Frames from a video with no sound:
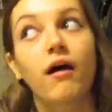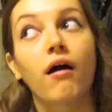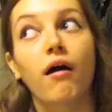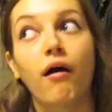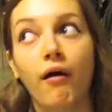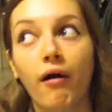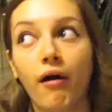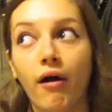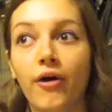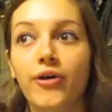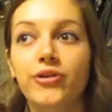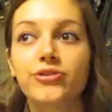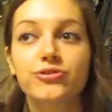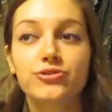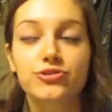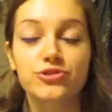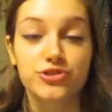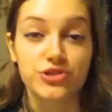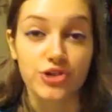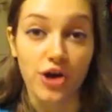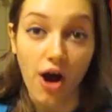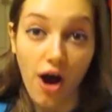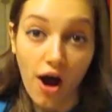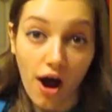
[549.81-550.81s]
Or,
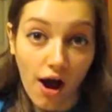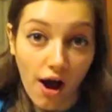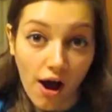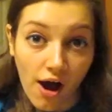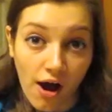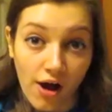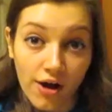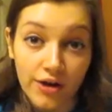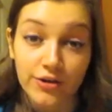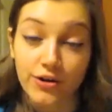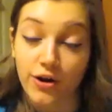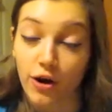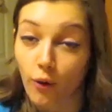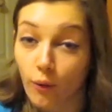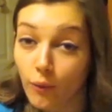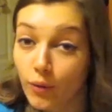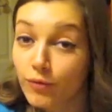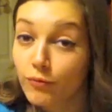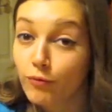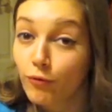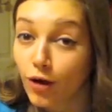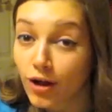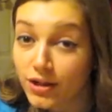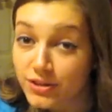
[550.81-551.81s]
duh, no
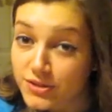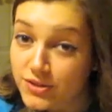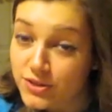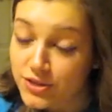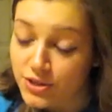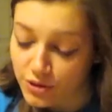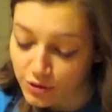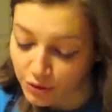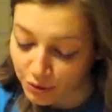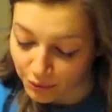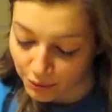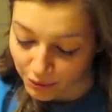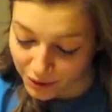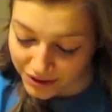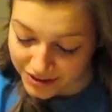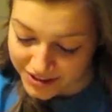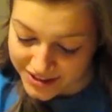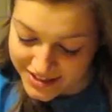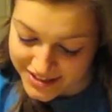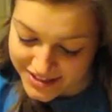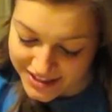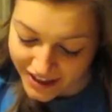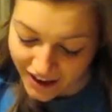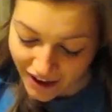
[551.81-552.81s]
one wants you.
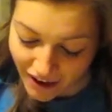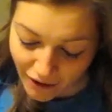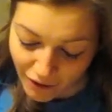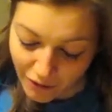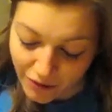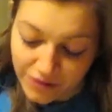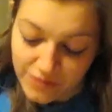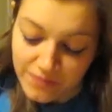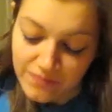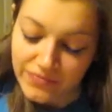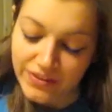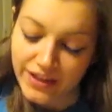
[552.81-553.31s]
So